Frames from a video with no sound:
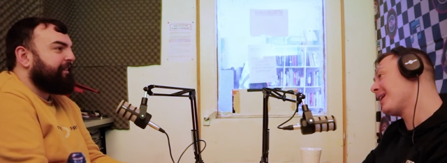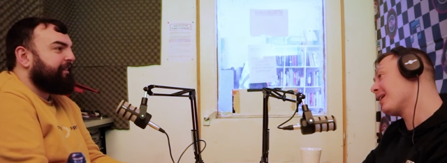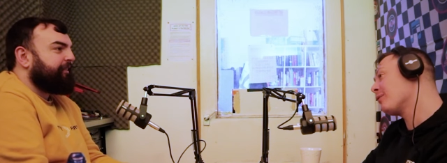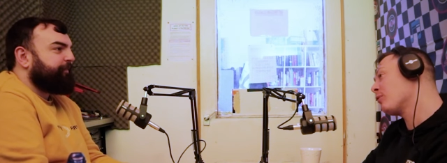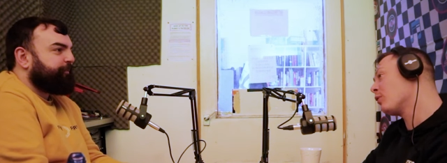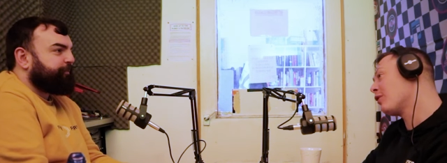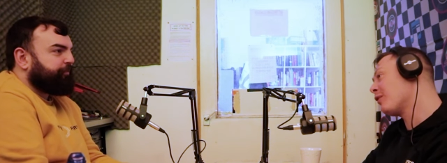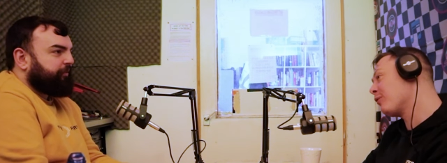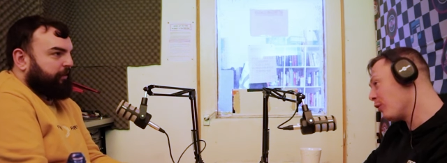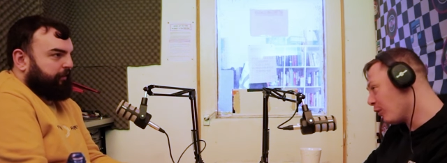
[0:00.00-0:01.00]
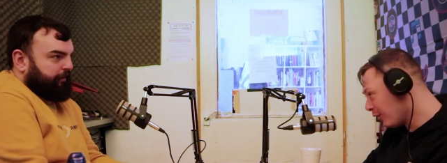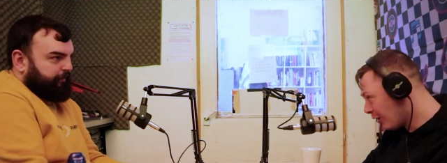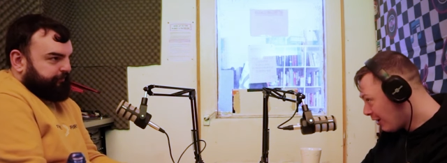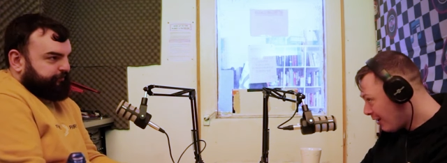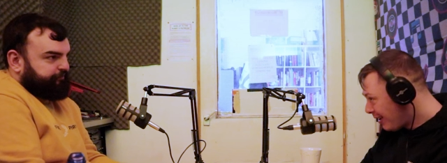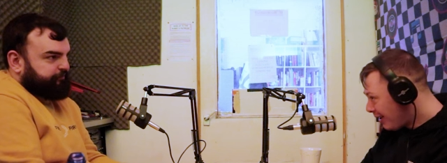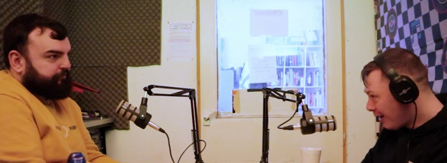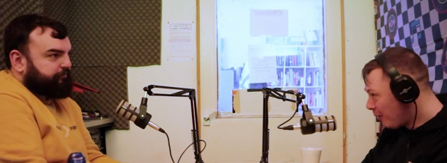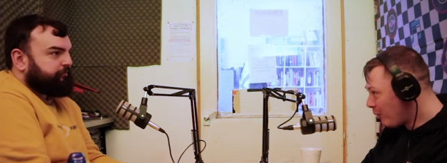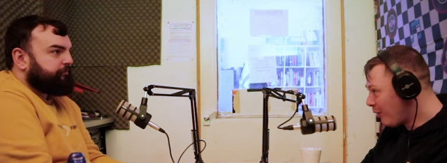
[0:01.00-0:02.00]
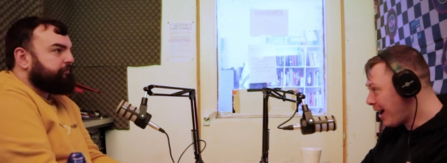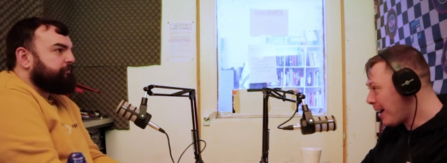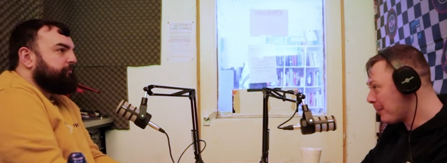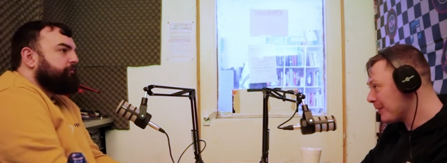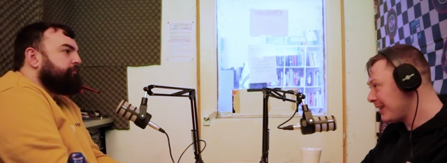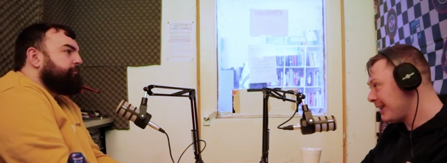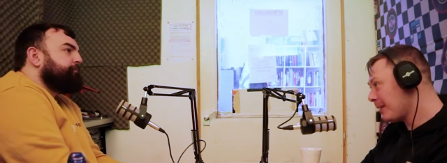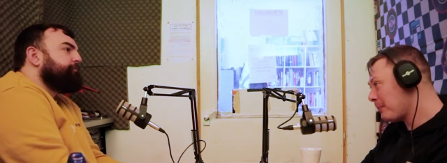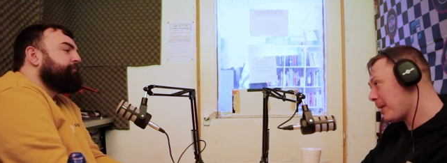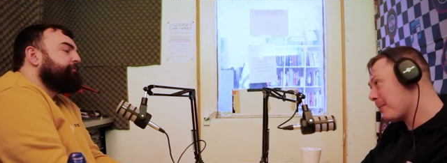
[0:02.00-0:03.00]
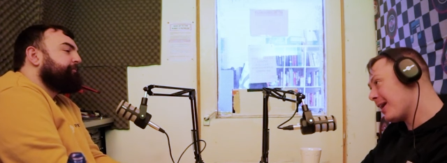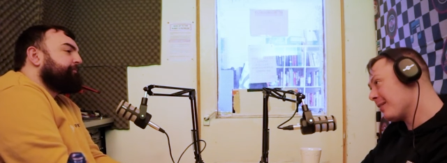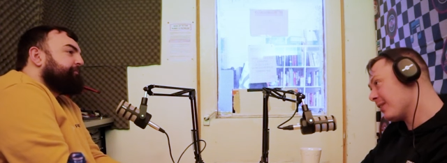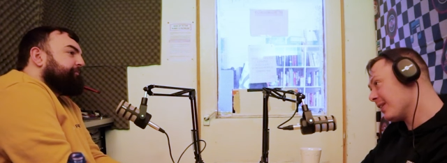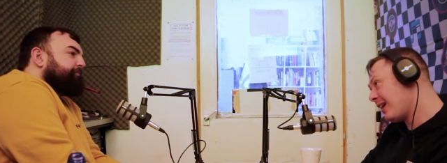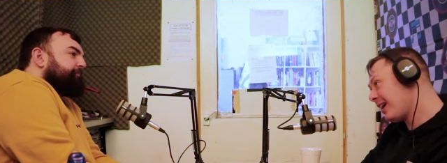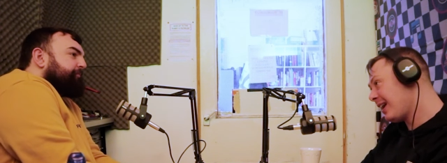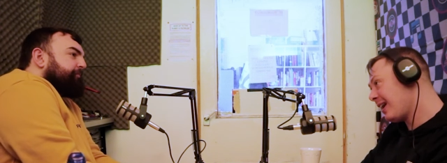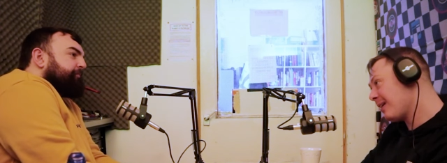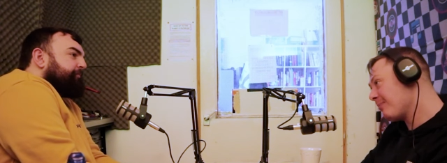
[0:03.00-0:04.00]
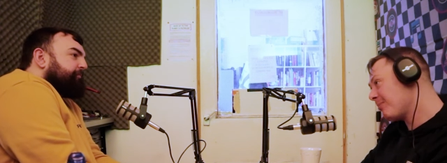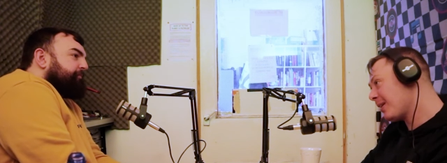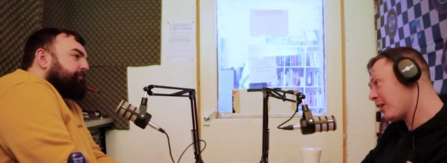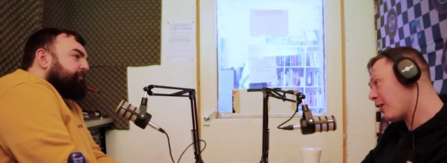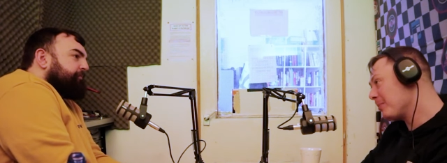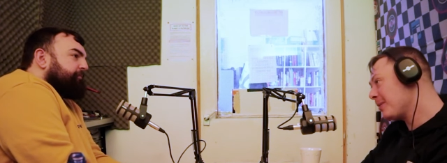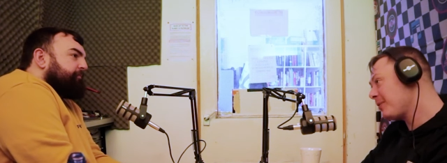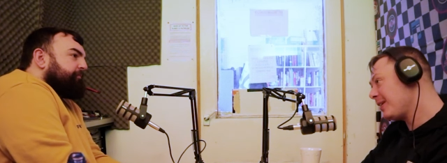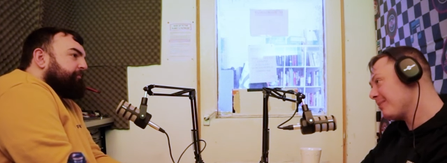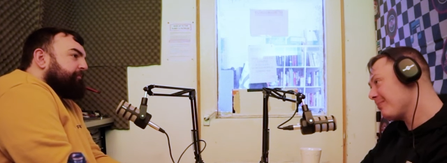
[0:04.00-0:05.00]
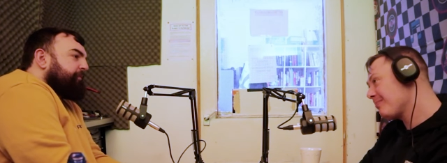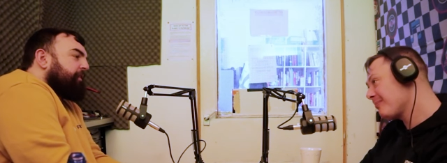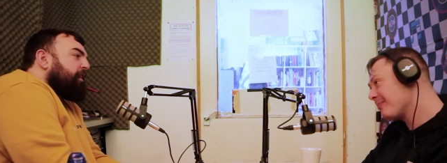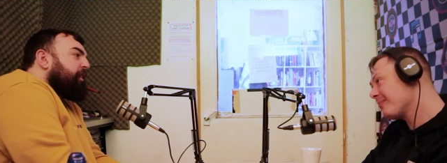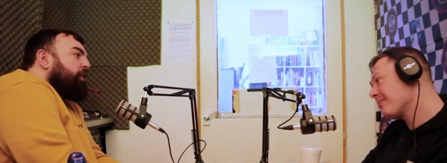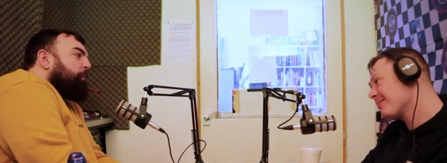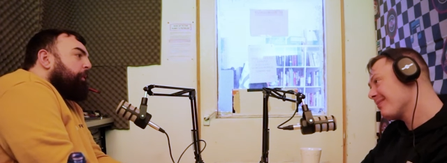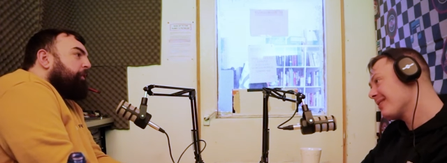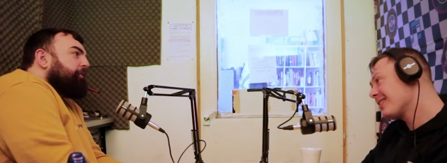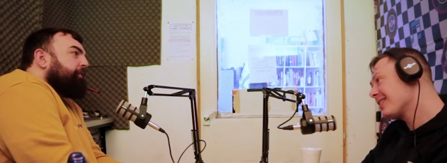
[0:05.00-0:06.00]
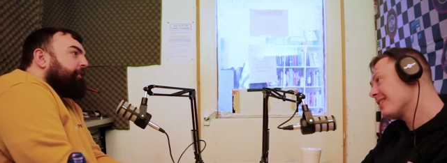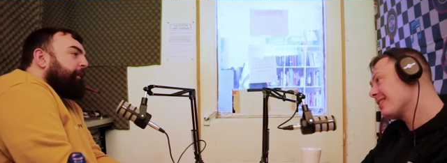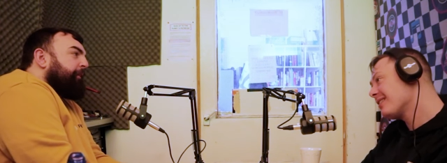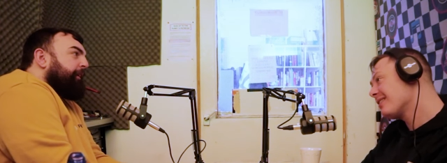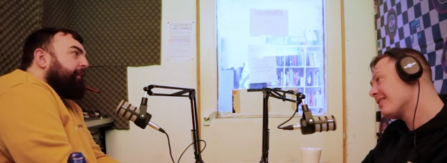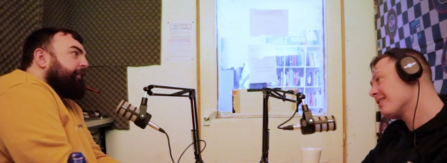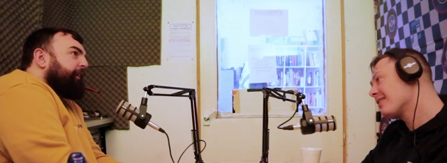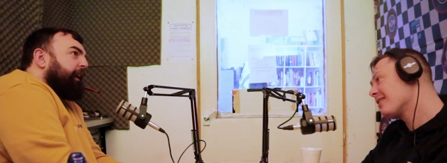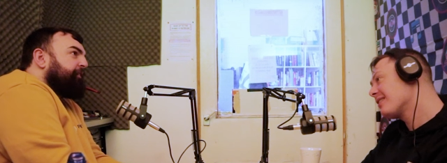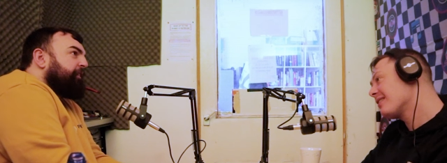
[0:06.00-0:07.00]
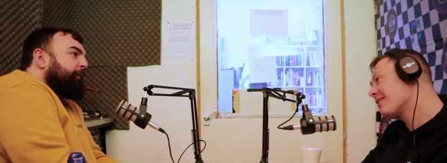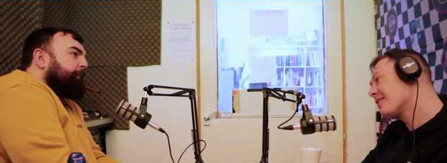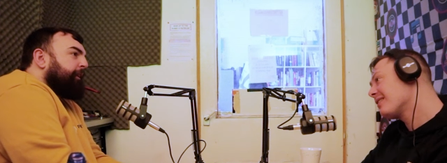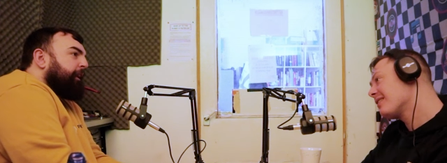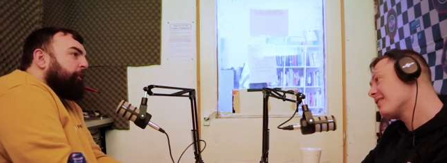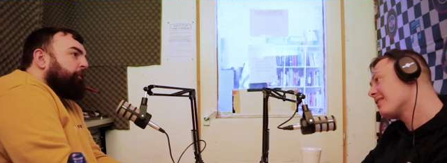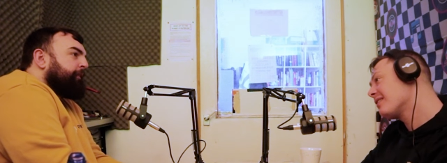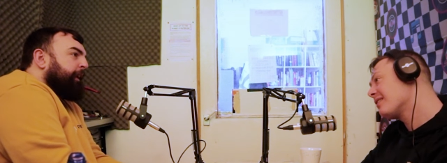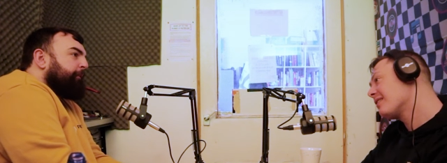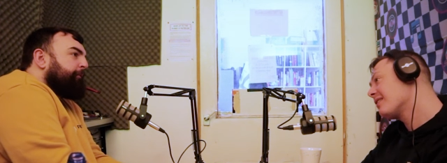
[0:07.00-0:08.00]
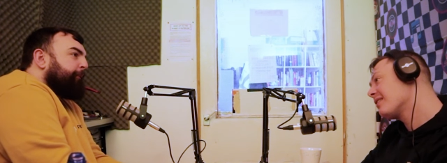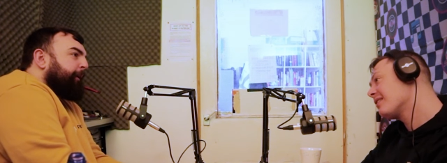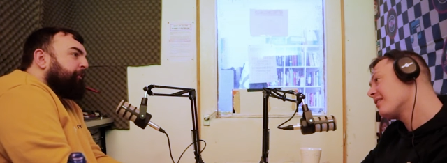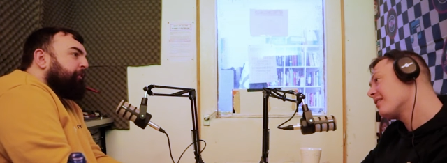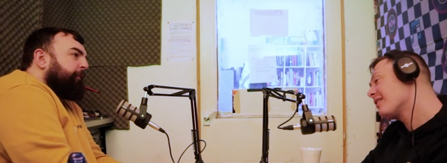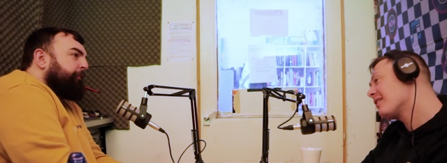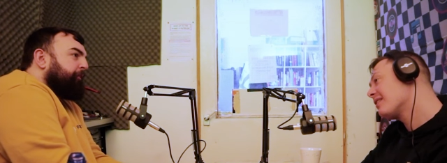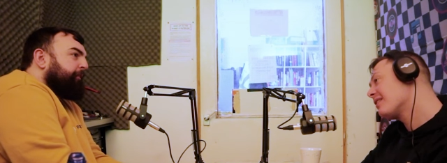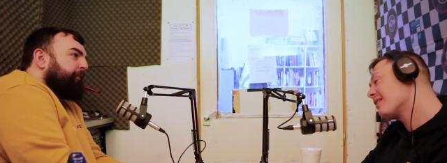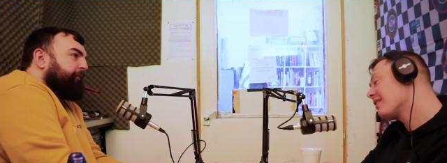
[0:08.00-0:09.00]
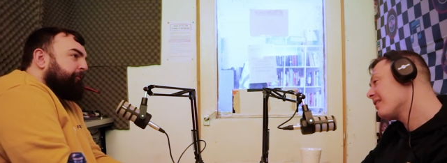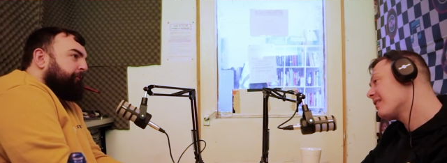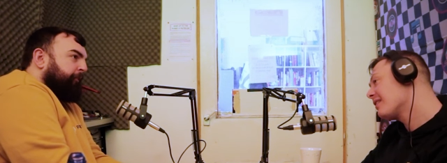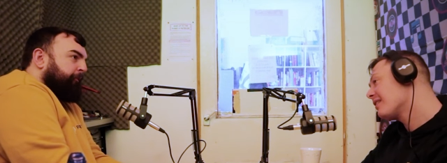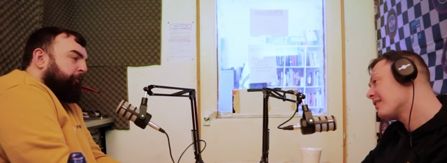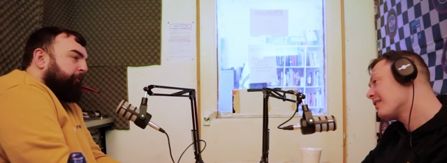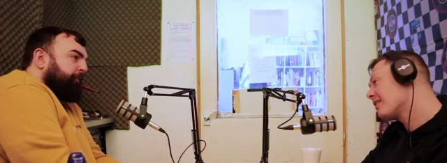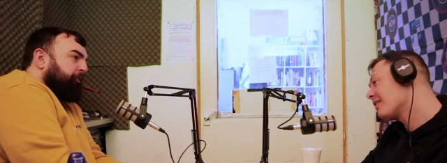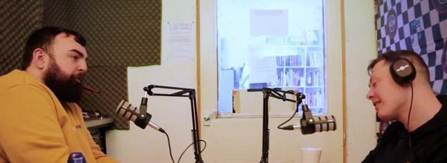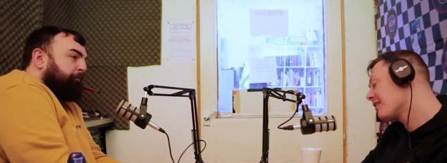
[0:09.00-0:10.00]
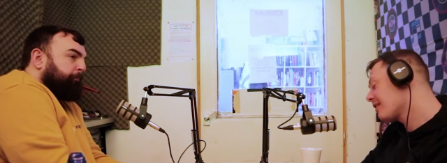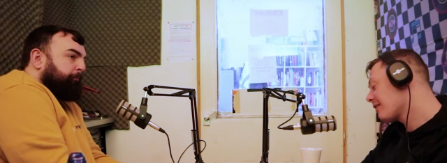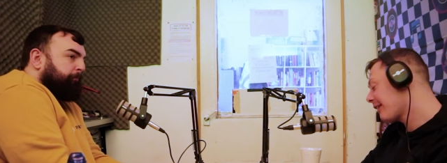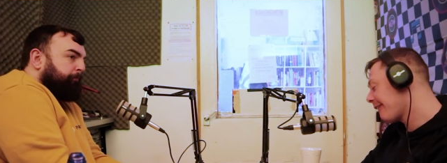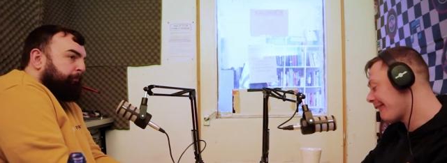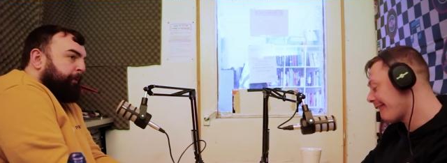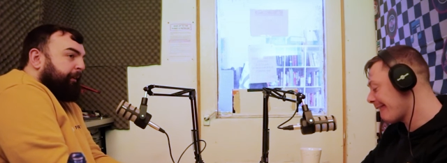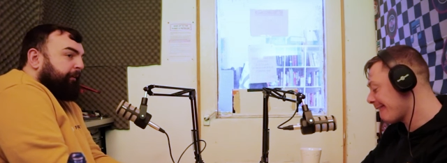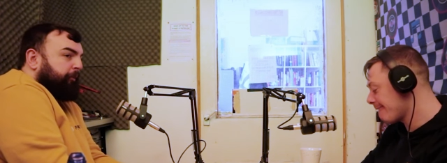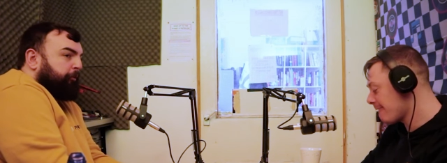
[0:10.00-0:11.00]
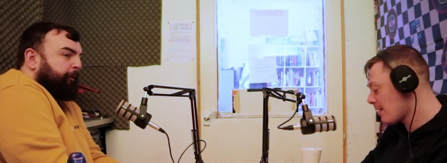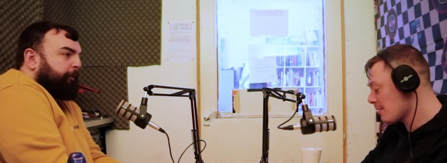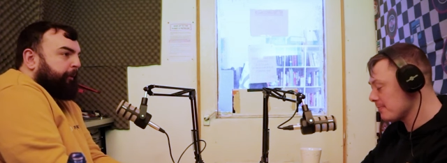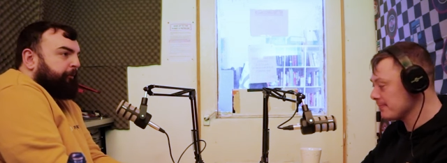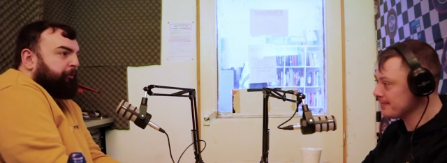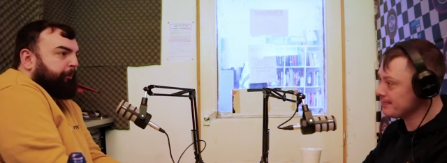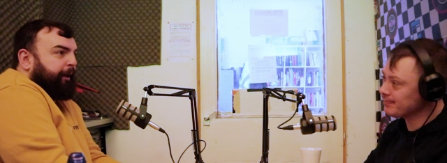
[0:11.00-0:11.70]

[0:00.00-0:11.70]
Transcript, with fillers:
Speaker 1: will make it 4 out of 4. Oh, will Aberdeen get payback for that cup defeat?
Speaker 2: Well, I think they're catching Aberdeen at a good time. They've obviously just beat, you know, Motherwell just